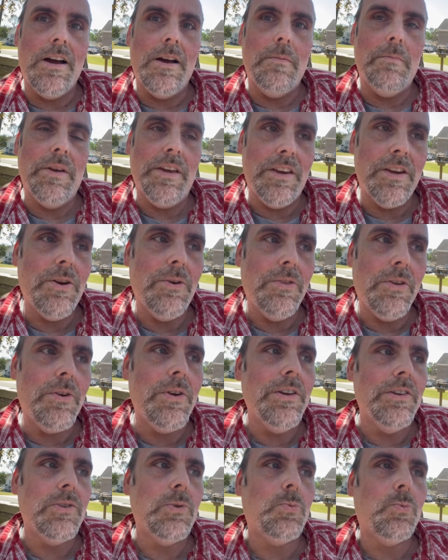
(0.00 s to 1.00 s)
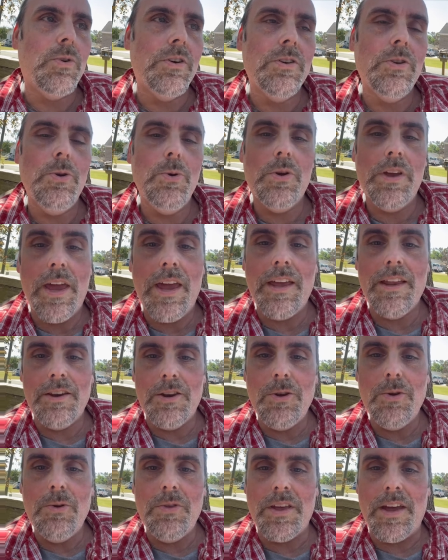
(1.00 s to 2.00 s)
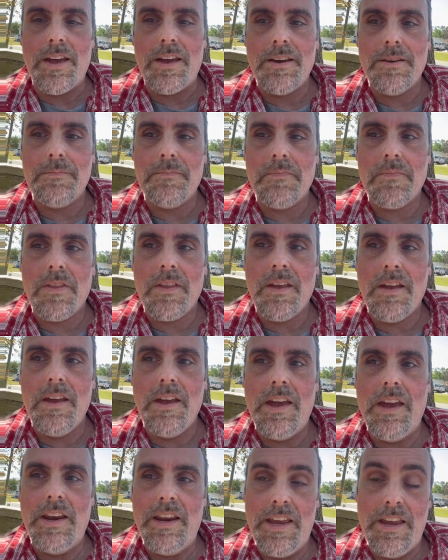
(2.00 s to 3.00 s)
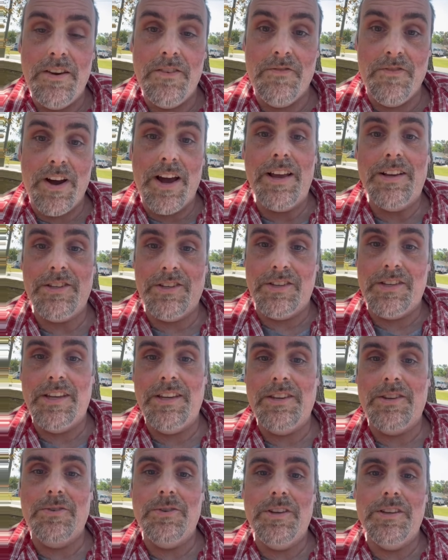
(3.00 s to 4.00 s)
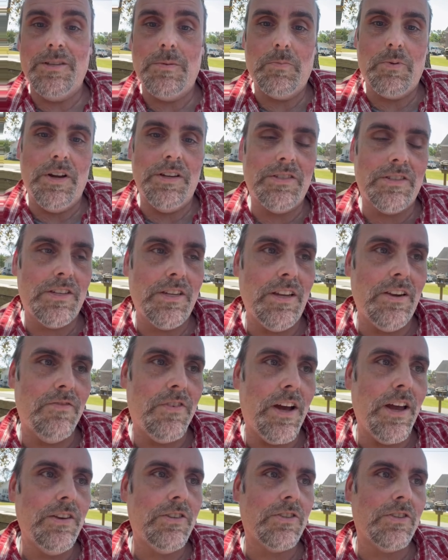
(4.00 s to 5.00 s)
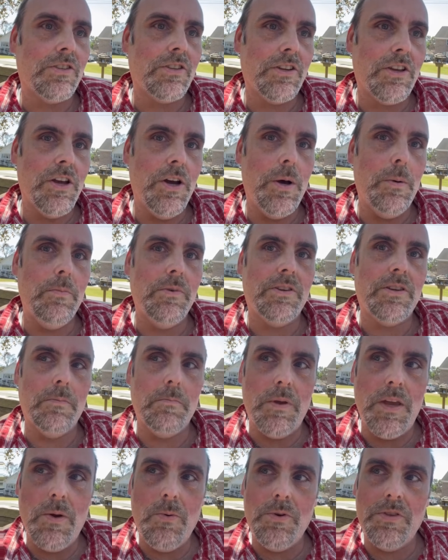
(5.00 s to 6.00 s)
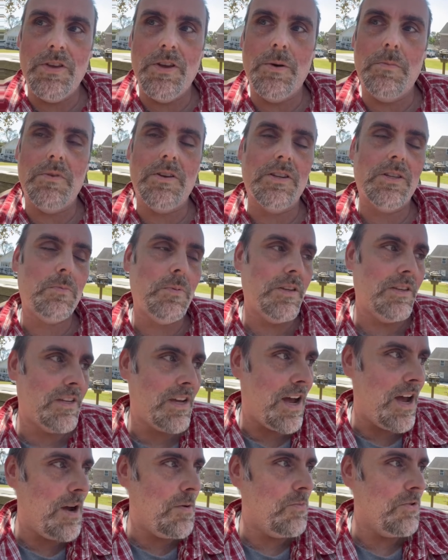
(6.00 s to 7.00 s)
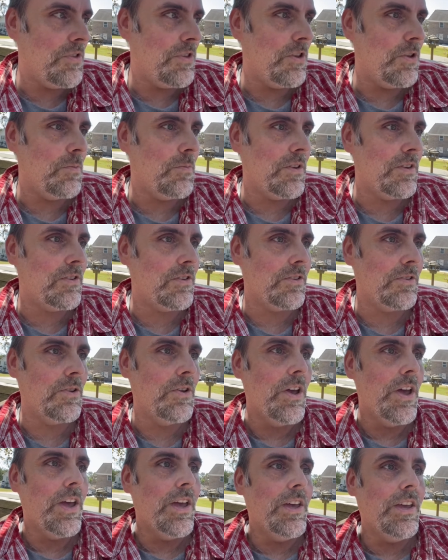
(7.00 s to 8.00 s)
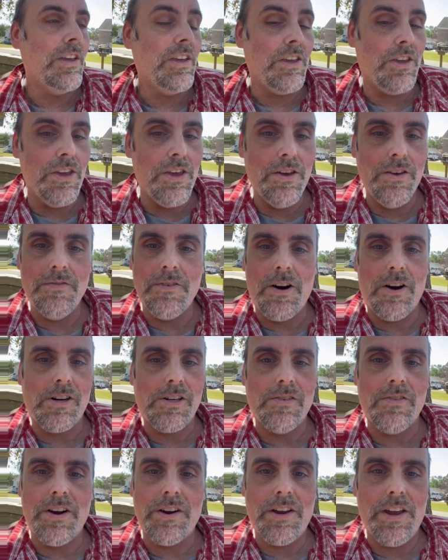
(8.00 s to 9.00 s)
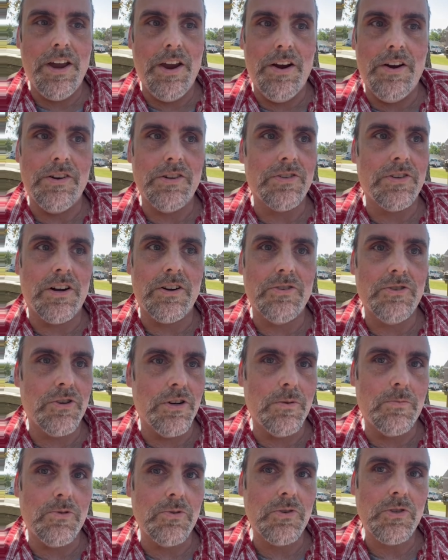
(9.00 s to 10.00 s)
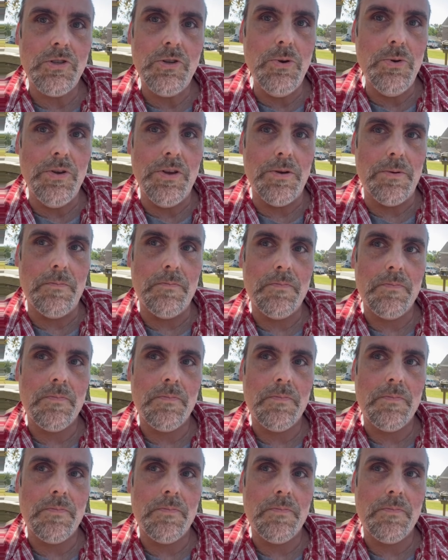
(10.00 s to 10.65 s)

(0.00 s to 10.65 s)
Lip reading: But, you know, there is one who can do that. And he invites us into his presence. He invites us to come and to be with him and to spend time with him and to give all of our cares and our troubles to him.